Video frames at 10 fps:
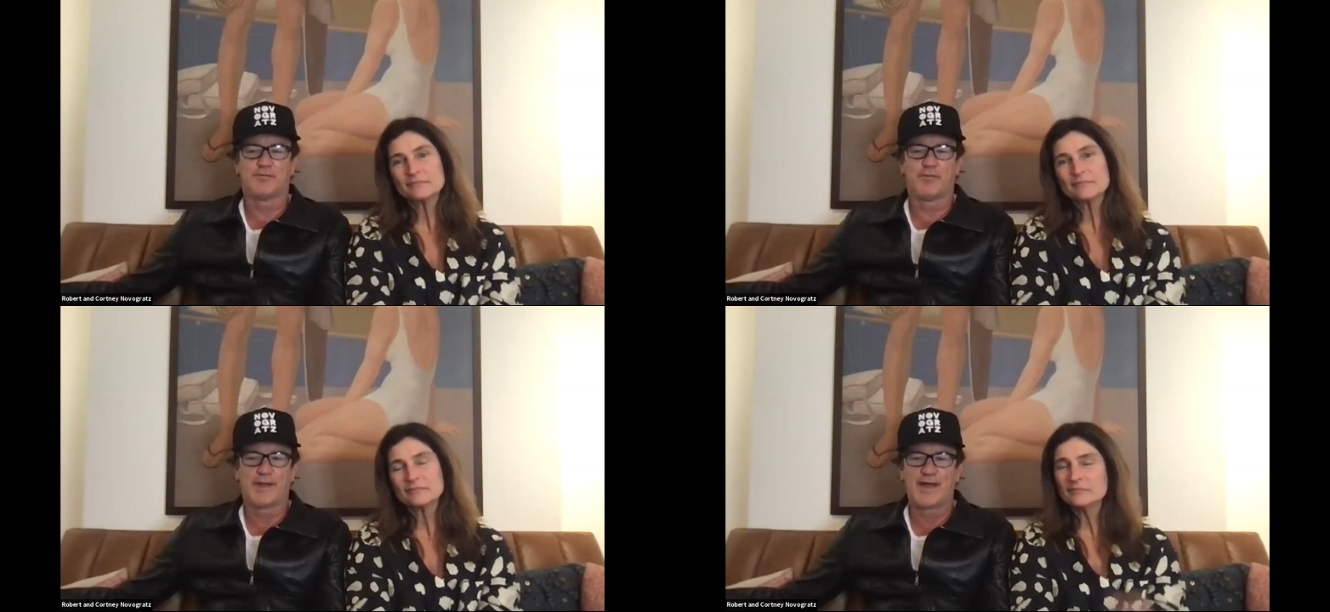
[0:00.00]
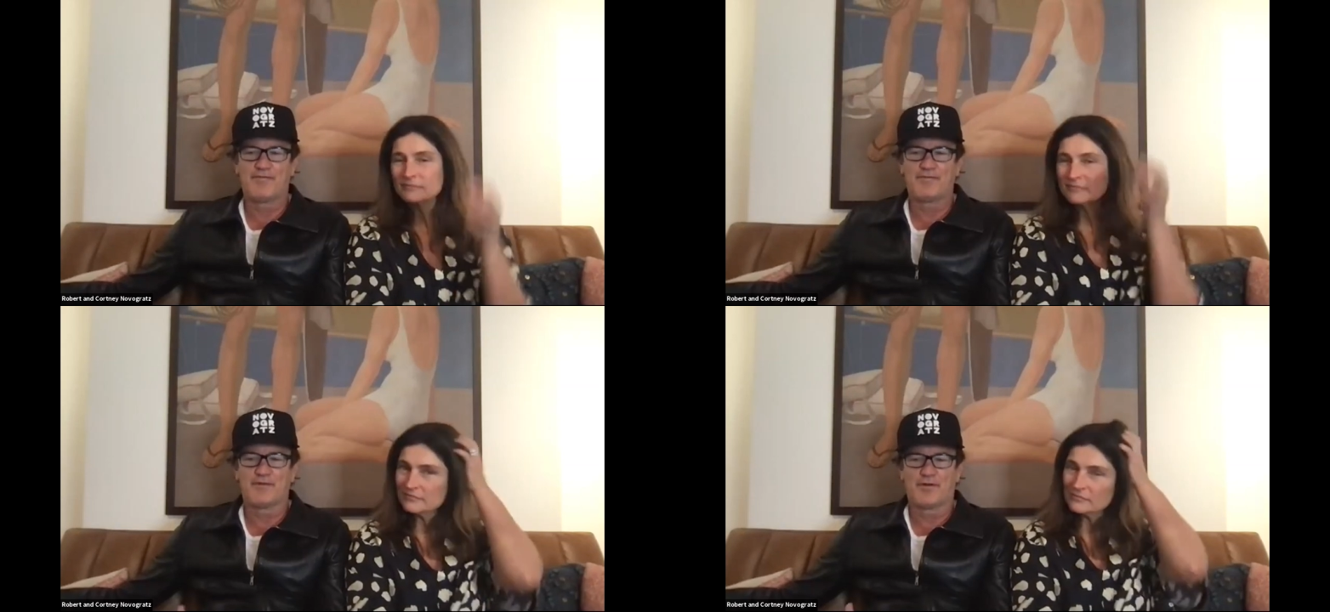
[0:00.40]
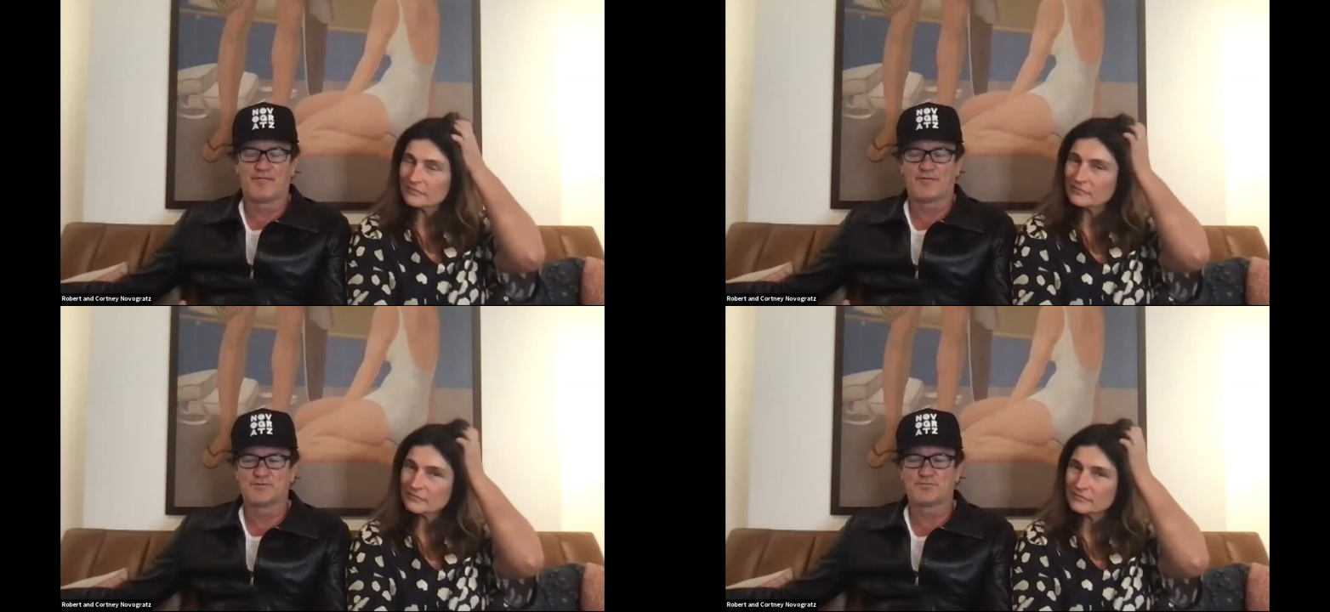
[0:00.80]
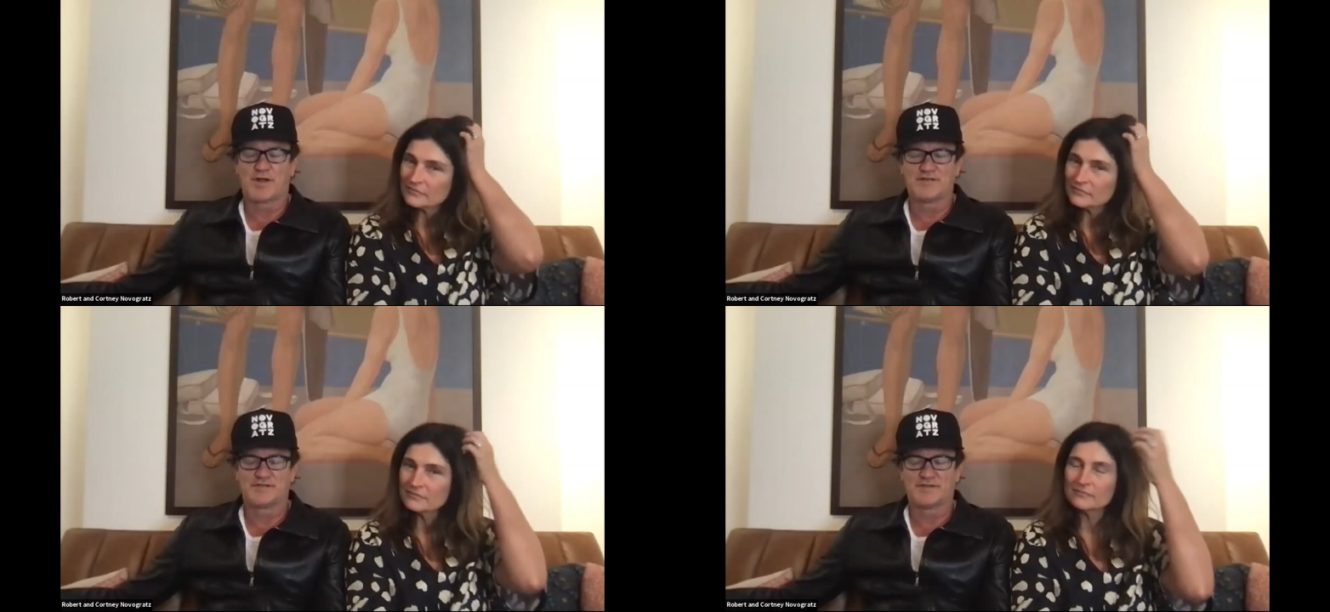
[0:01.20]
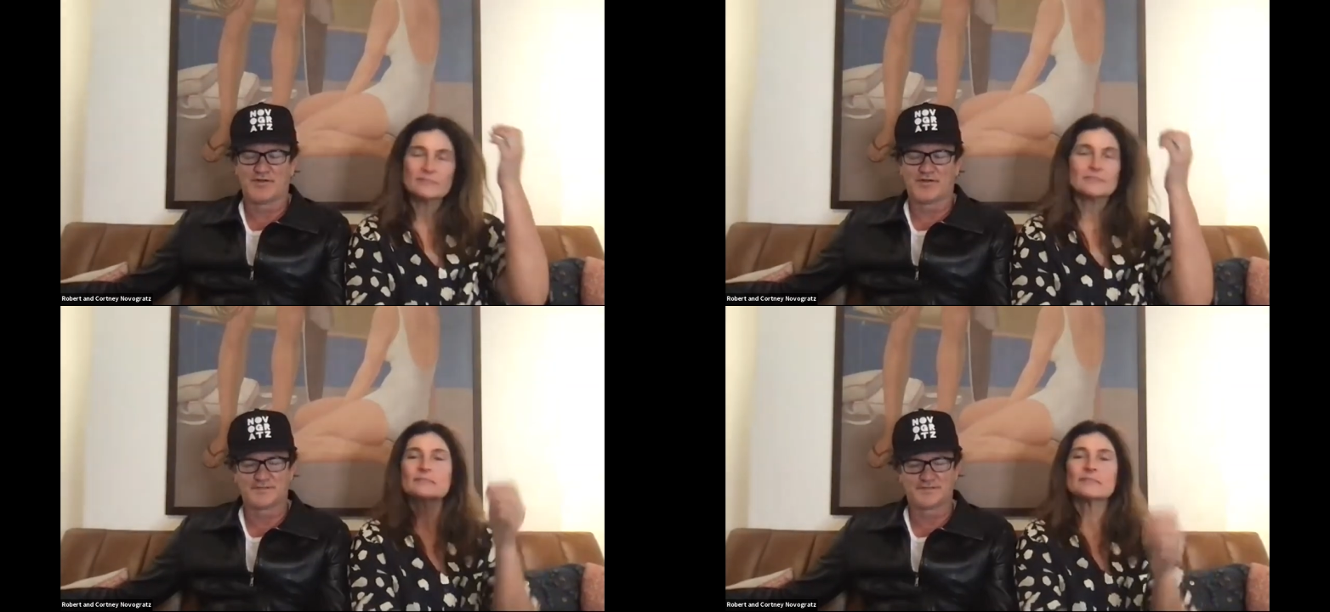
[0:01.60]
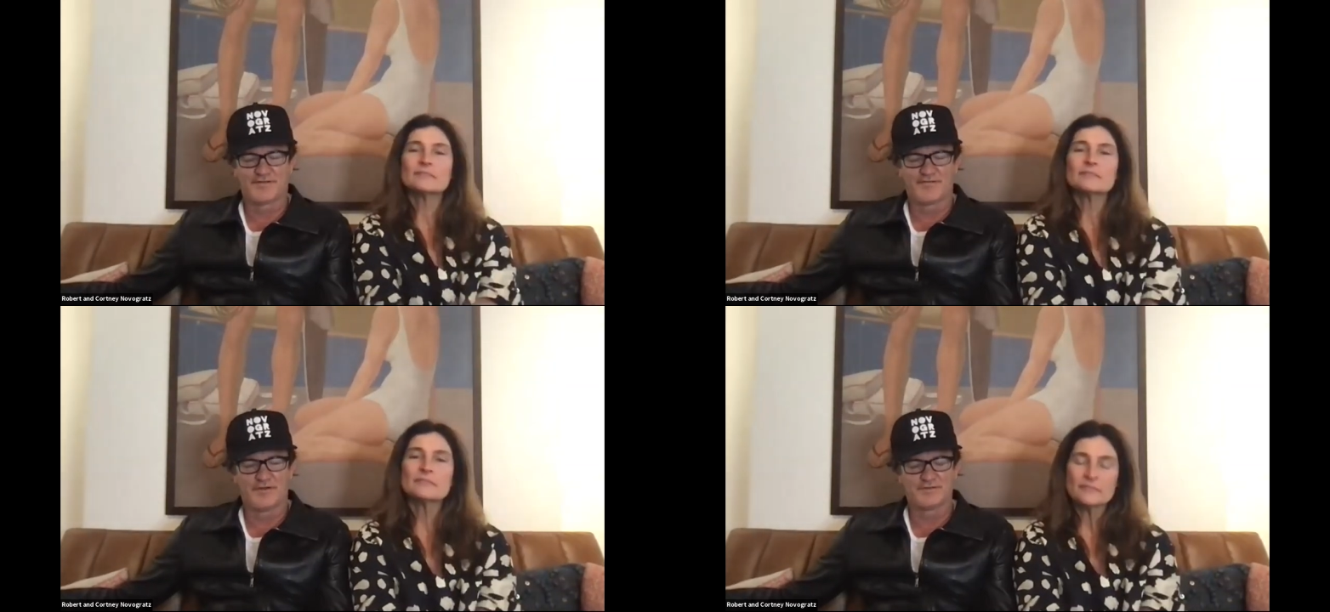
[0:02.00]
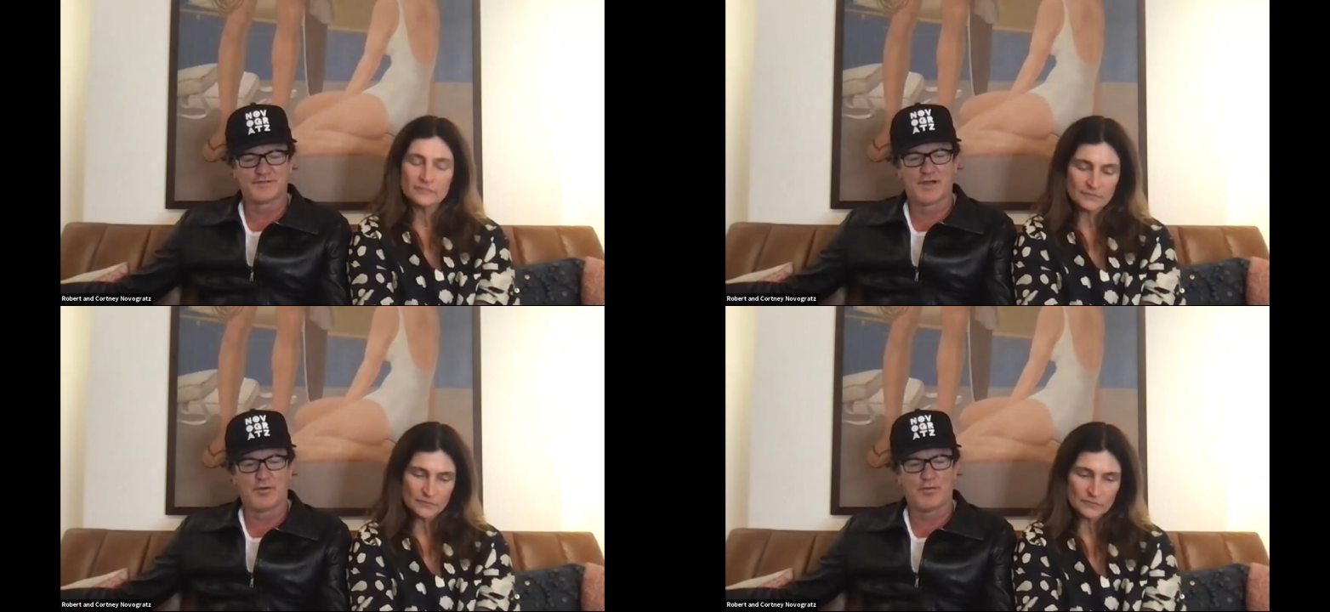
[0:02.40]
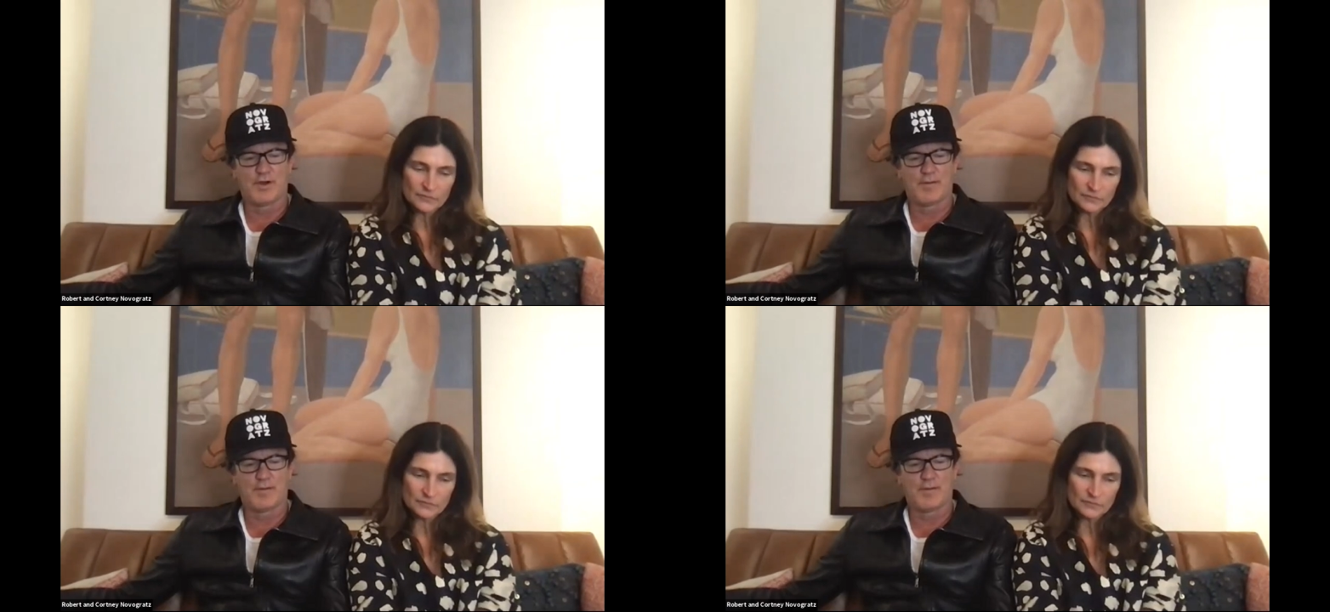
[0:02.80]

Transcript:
Speaker 1: and we got our first project there six, seven years ago.